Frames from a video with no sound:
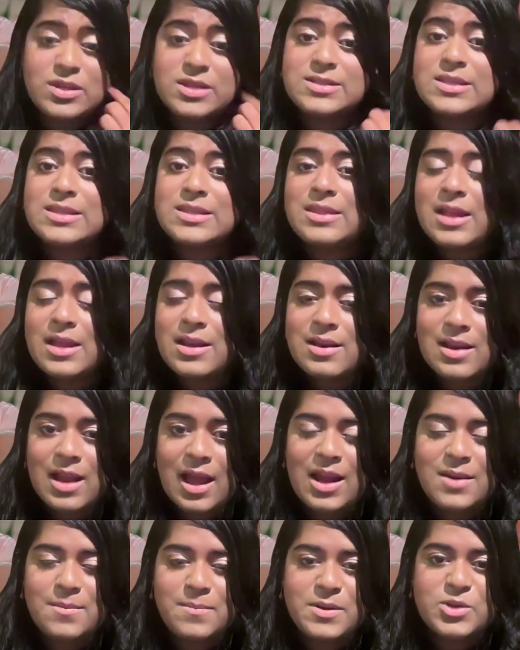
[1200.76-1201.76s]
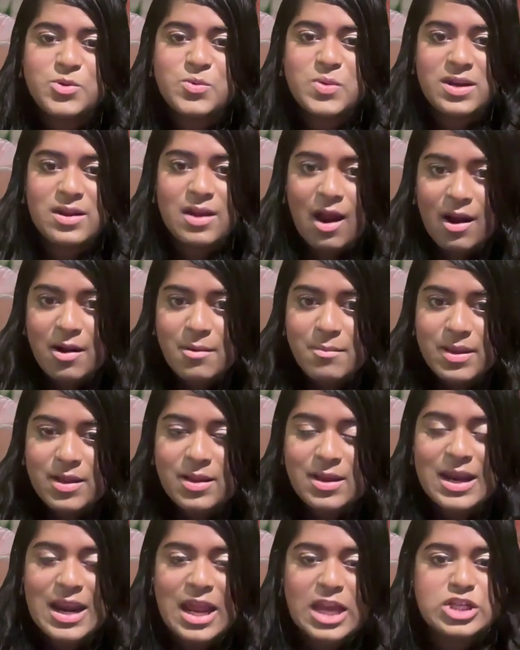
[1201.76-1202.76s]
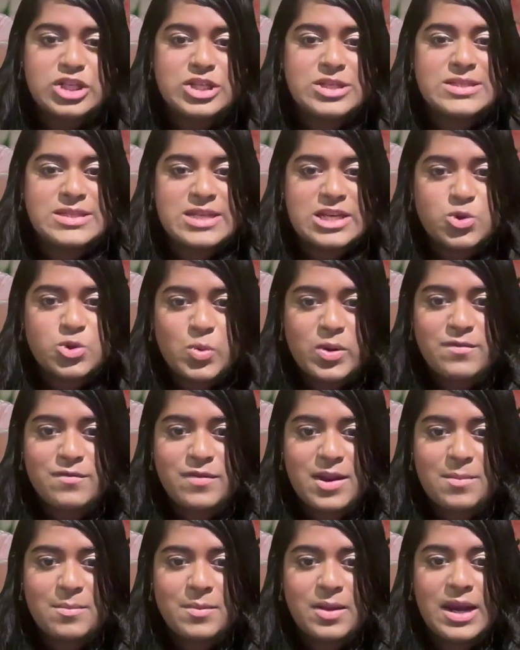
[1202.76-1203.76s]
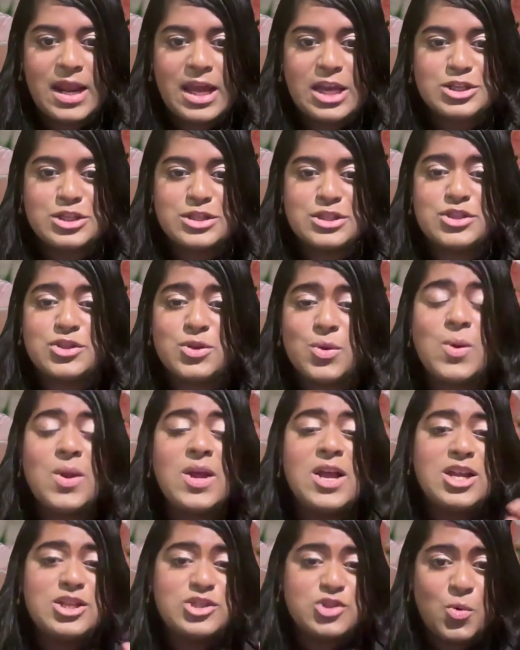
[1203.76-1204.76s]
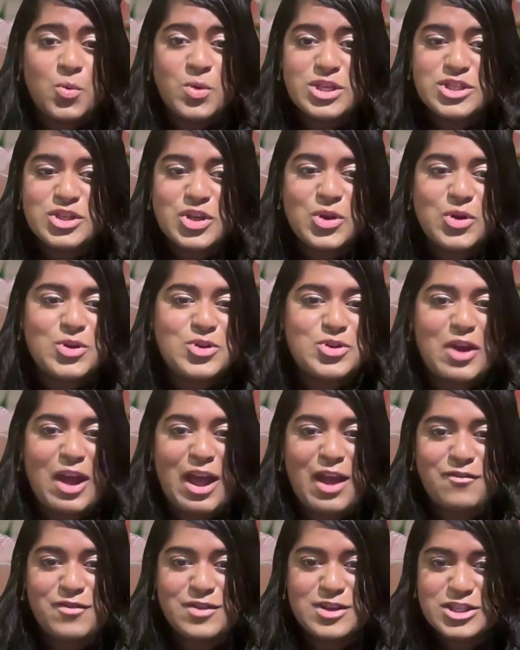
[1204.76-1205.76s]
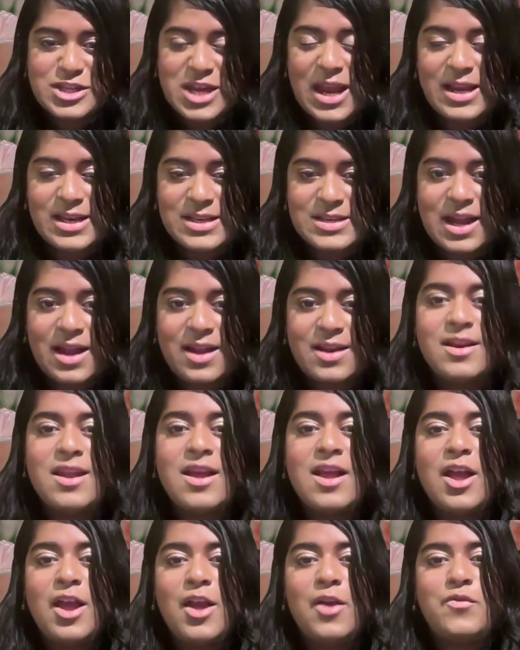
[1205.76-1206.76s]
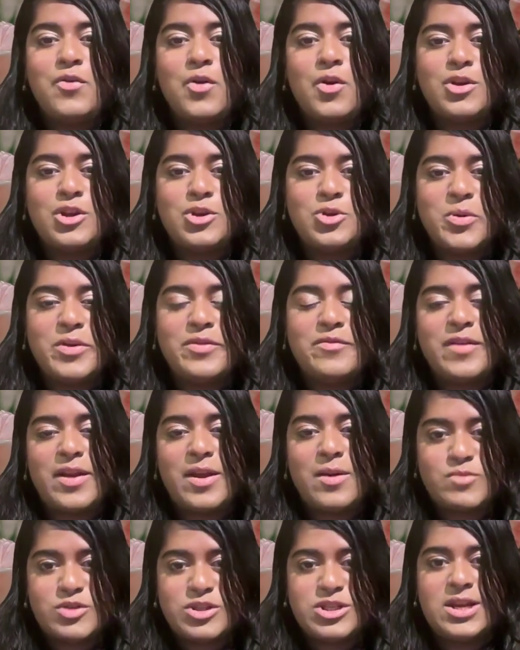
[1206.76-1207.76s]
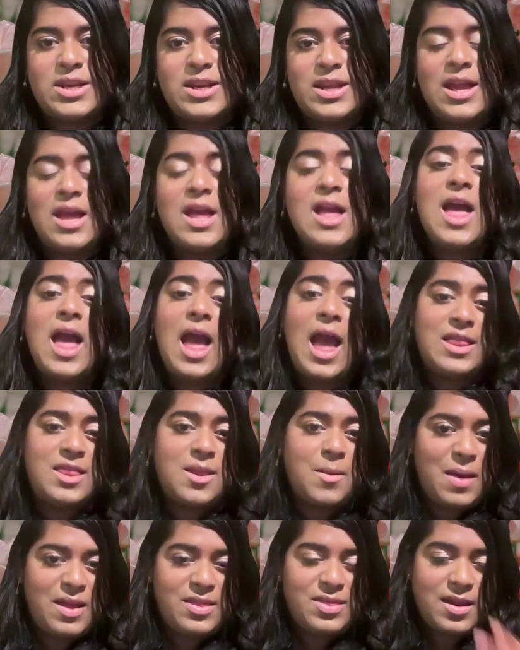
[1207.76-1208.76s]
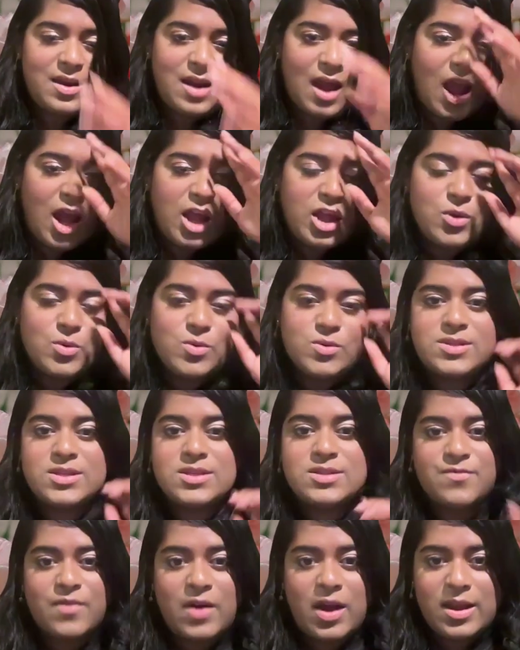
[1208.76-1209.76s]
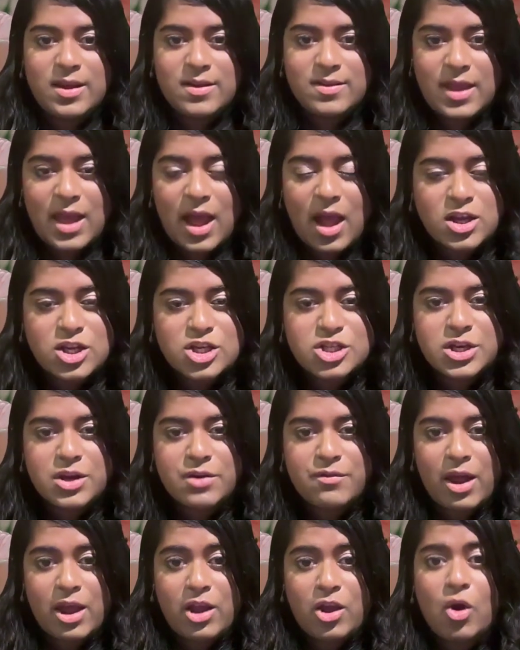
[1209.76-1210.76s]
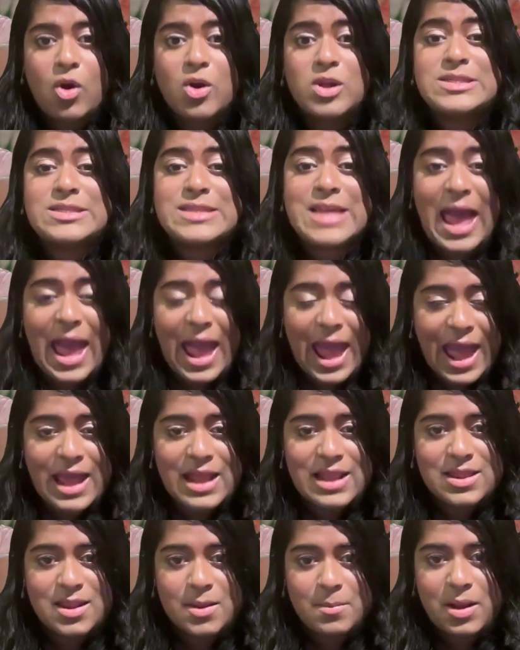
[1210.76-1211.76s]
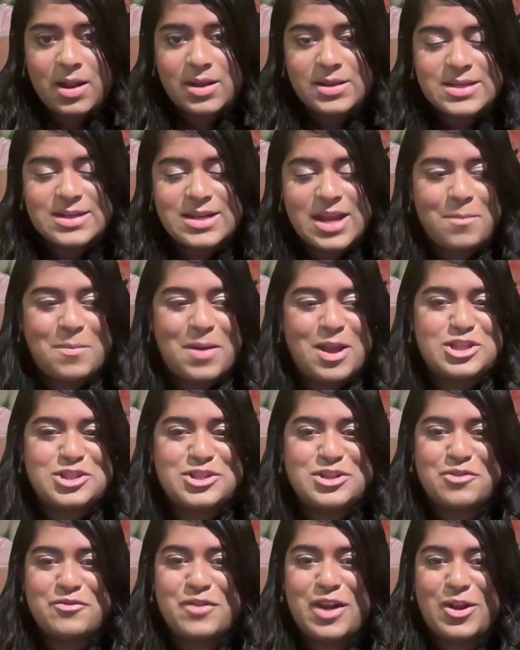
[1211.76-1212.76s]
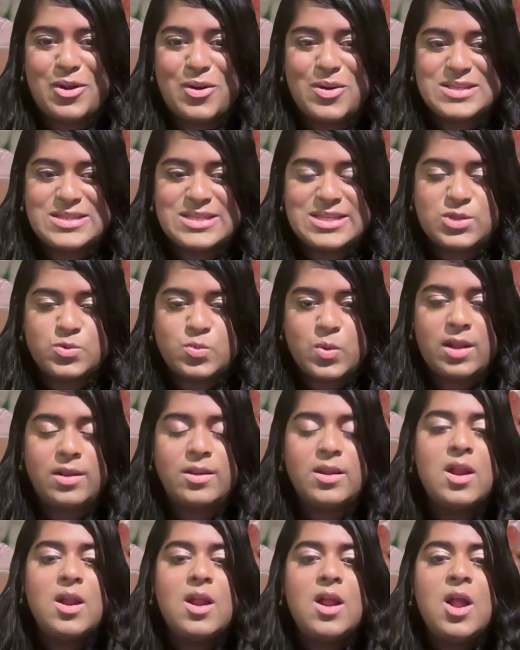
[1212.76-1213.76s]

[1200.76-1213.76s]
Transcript: there's a thin line between karmic connections and twin flame connections. So it's always good to have a check done if you're on a twin flame journey. And the method I use is via the Akashic records and the multidimensional records as well.